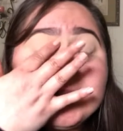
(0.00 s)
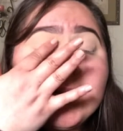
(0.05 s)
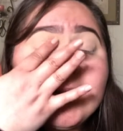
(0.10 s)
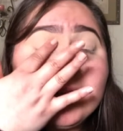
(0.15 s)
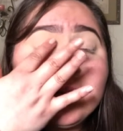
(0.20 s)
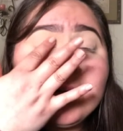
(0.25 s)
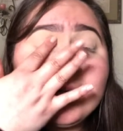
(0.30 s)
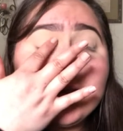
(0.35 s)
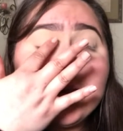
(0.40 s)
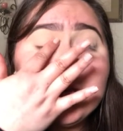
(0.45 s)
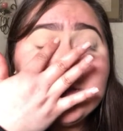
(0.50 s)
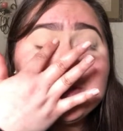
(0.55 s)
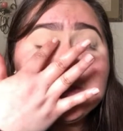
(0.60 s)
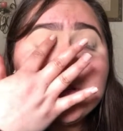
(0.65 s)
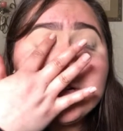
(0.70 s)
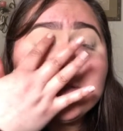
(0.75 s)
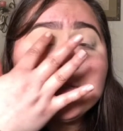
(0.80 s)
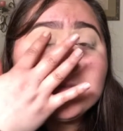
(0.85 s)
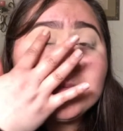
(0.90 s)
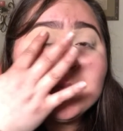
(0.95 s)
that your
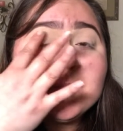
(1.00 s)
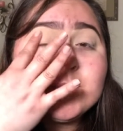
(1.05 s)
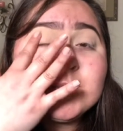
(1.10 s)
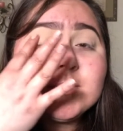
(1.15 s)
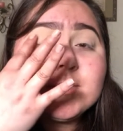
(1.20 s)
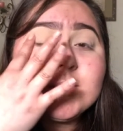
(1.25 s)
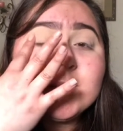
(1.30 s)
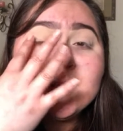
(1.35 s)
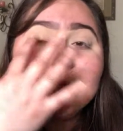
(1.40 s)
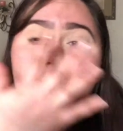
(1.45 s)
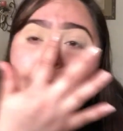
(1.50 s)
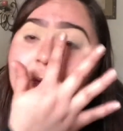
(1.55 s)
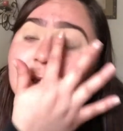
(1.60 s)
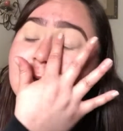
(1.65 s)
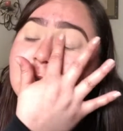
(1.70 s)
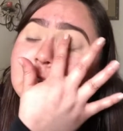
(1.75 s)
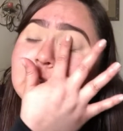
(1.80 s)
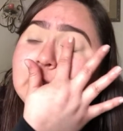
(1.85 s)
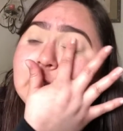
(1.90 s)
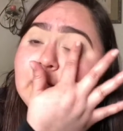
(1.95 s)
eyeshadows will stick
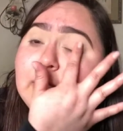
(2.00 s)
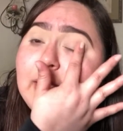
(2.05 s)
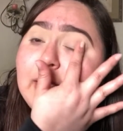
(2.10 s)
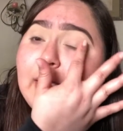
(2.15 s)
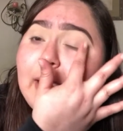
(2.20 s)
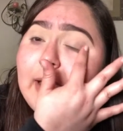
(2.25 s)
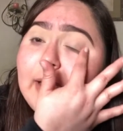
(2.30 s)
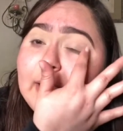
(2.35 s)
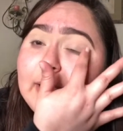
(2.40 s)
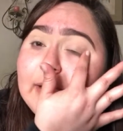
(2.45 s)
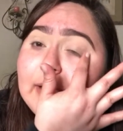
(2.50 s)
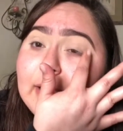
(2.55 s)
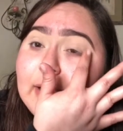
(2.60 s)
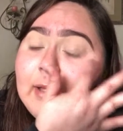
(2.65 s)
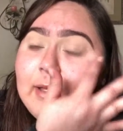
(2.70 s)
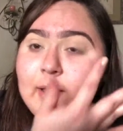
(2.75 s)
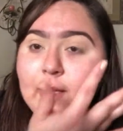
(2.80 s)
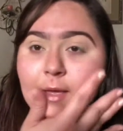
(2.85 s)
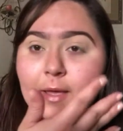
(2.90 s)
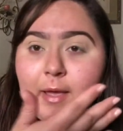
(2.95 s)
better to your eyelid
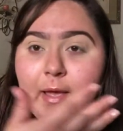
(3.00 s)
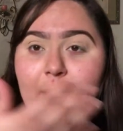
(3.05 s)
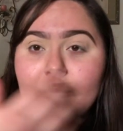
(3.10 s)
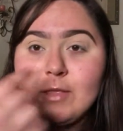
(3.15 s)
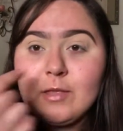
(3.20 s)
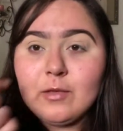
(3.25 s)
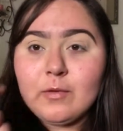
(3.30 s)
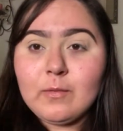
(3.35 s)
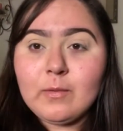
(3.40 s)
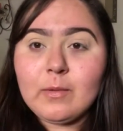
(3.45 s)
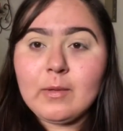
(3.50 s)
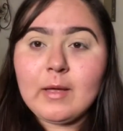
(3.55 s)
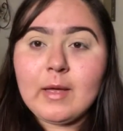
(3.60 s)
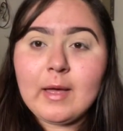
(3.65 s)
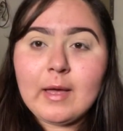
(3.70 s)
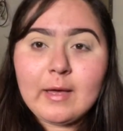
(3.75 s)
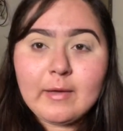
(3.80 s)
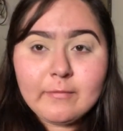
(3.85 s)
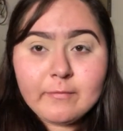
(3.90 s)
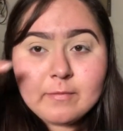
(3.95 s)
and you will
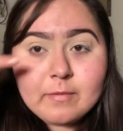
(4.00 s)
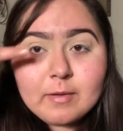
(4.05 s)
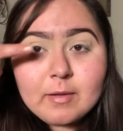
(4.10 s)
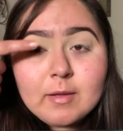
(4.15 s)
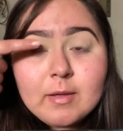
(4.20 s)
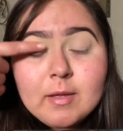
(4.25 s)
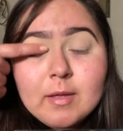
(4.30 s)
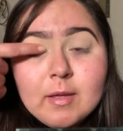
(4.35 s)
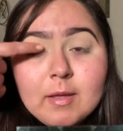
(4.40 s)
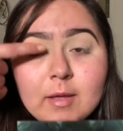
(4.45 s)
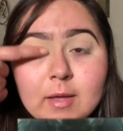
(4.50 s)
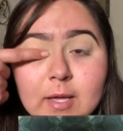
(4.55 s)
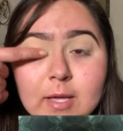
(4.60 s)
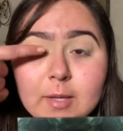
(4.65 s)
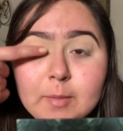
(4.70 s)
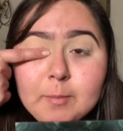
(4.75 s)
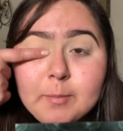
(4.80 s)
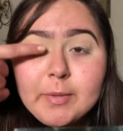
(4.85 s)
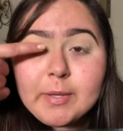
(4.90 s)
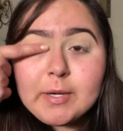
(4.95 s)
have
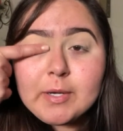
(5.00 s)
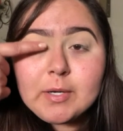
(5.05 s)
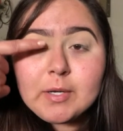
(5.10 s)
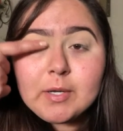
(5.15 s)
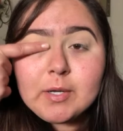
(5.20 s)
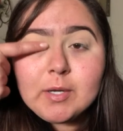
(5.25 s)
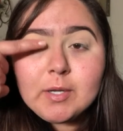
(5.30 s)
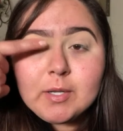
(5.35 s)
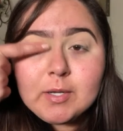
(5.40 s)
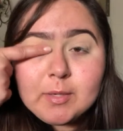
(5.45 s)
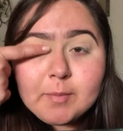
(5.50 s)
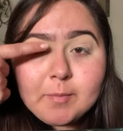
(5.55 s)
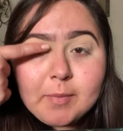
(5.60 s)
a better color